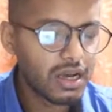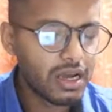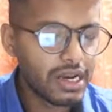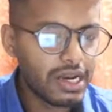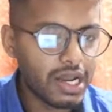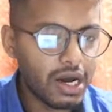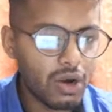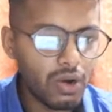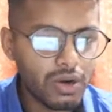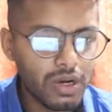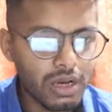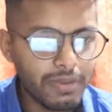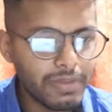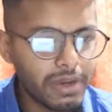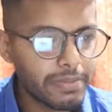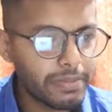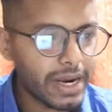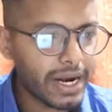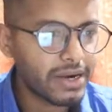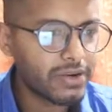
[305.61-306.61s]
Now
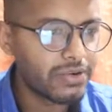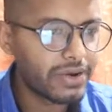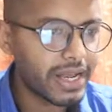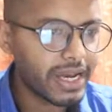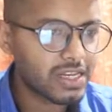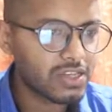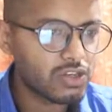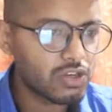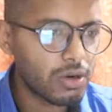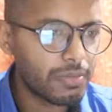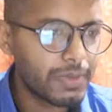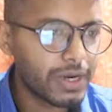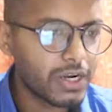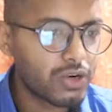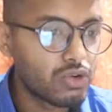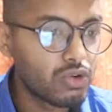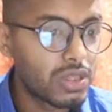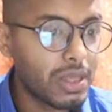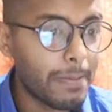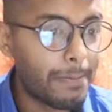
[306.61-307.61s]
coming back to next topic,
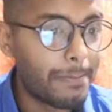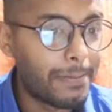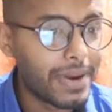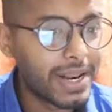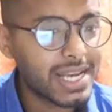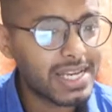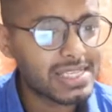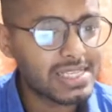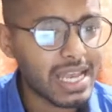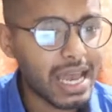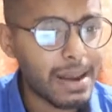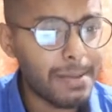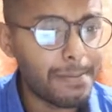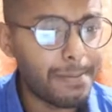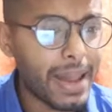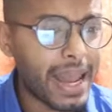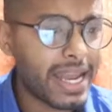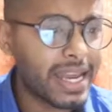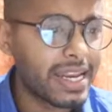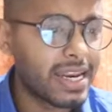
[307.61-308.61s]
to the BRICS and
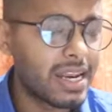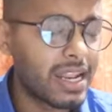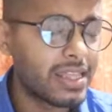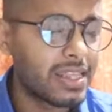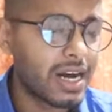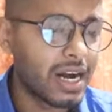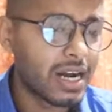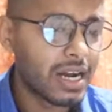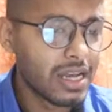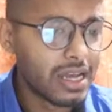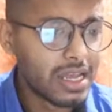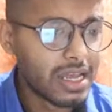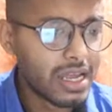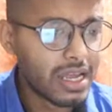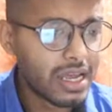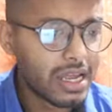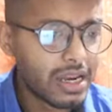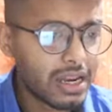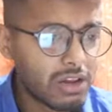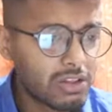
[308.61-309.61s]
back in Ladakh.
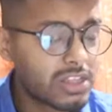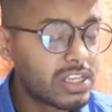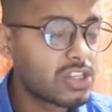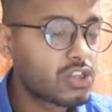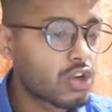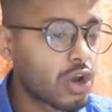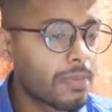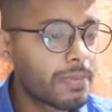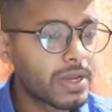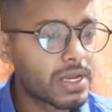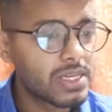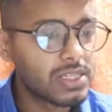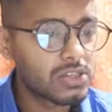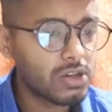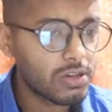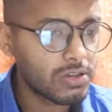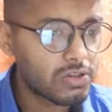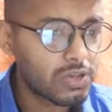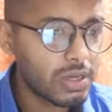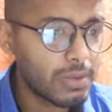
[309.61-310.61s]
Now this topic is
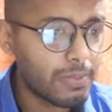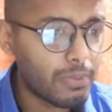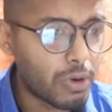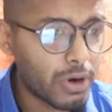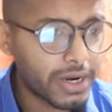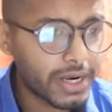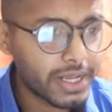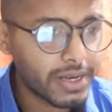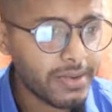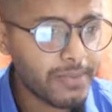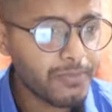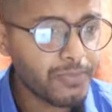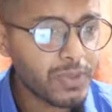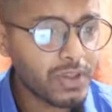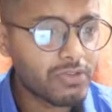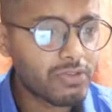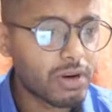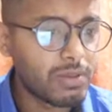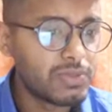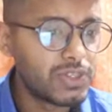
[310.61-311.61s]
also important
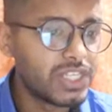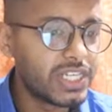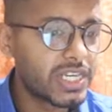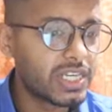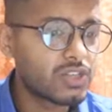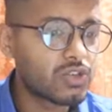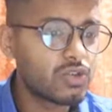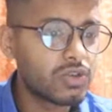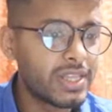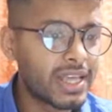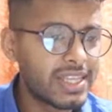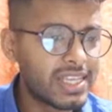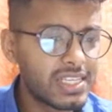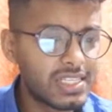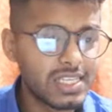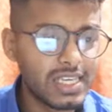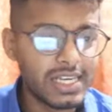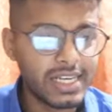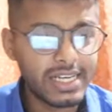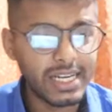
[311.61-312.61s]
from GS2, that
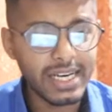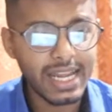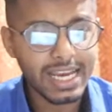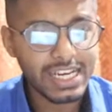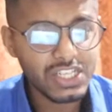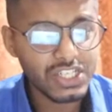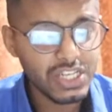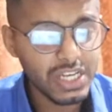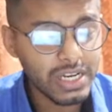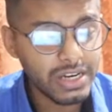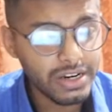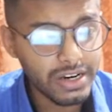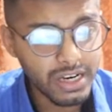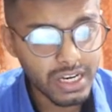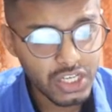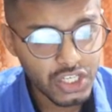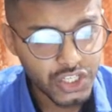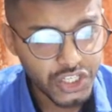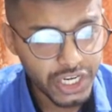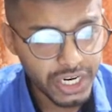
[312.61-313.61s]
is international
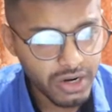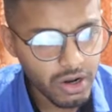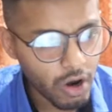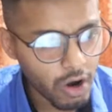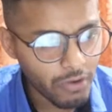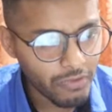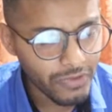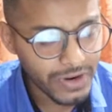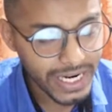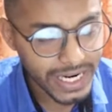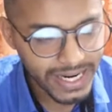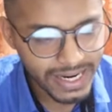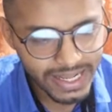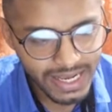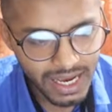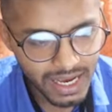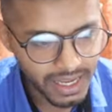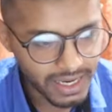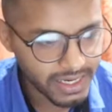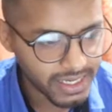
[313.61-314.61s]
relation of
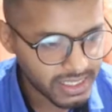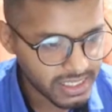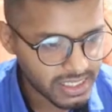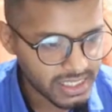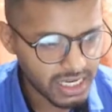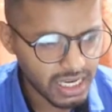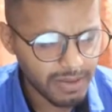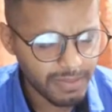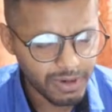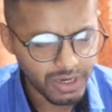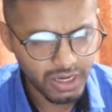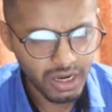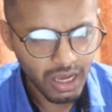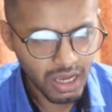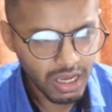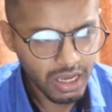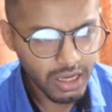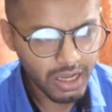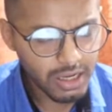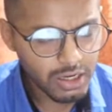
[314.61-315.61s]
India and its neighbor.
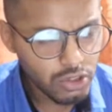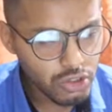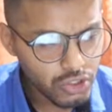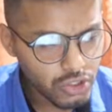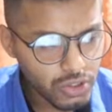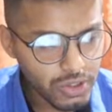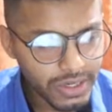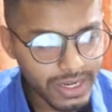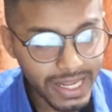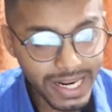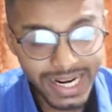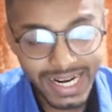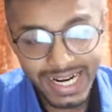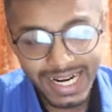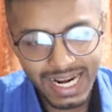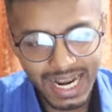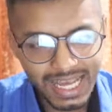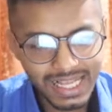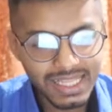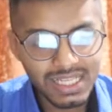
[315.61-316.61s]
You should read
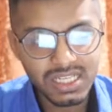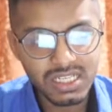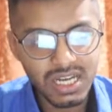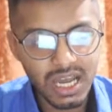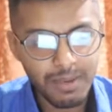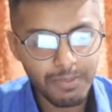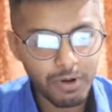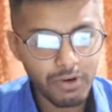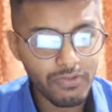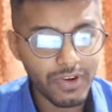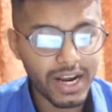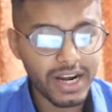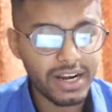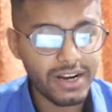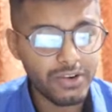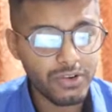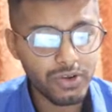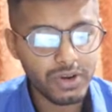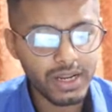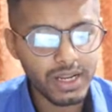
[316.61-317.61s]
like this type of
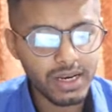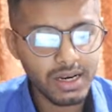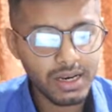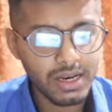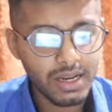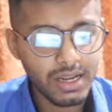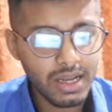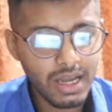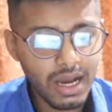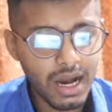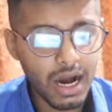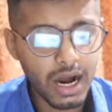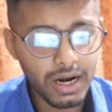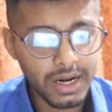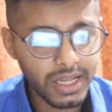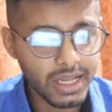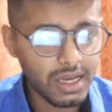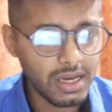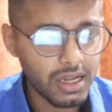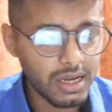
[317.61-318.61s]
editorial
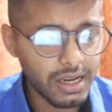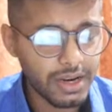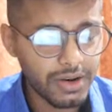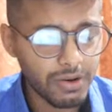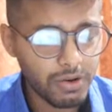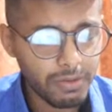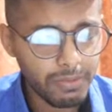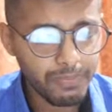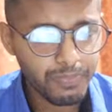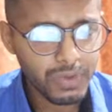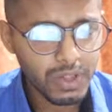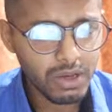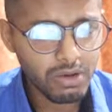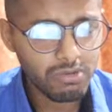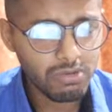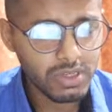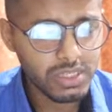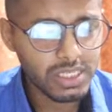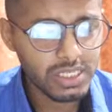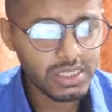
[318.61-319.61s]
article and all,
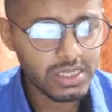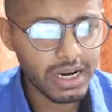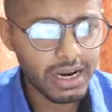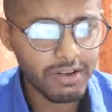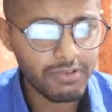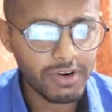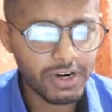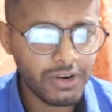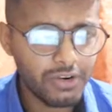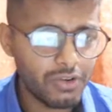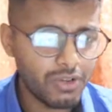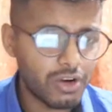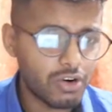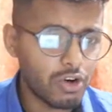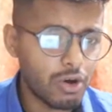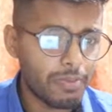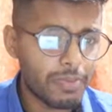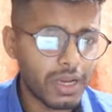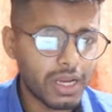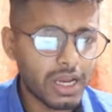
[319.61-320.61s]
which is relevant to the
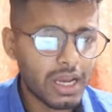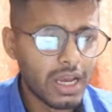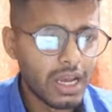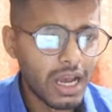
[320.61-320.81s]
topic.